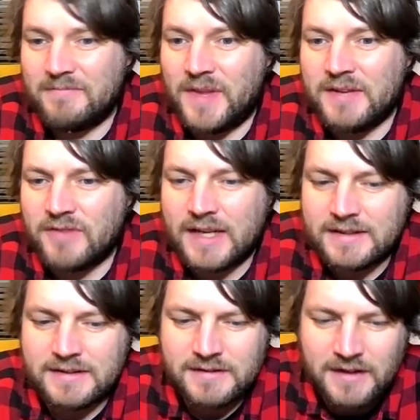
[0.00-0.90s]

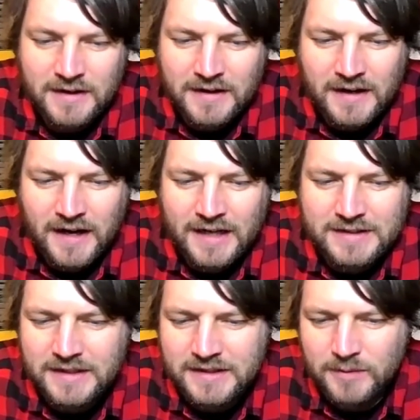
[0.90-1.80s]
invent
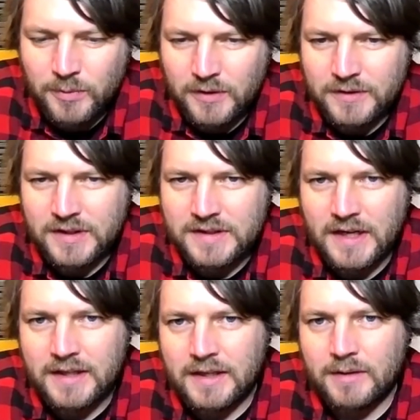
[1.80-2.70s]
identity politics,
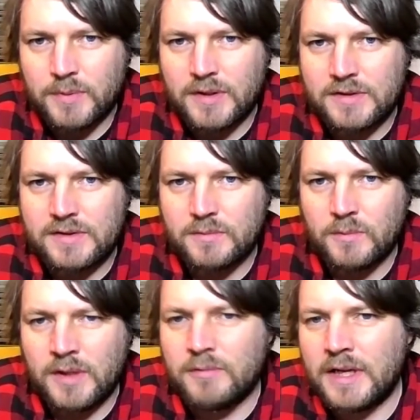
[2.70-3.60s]
I think, because
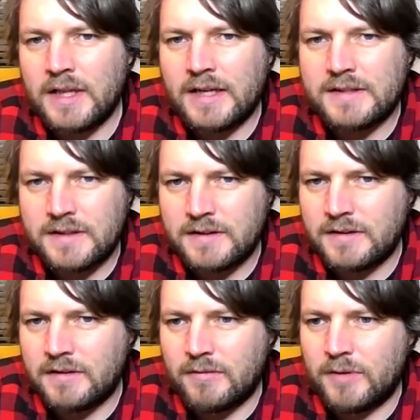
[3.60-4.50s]
we realize that,
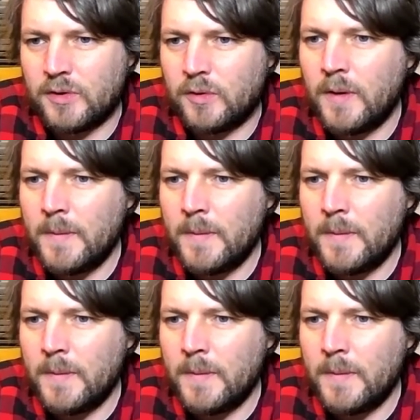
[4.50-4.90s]
you know,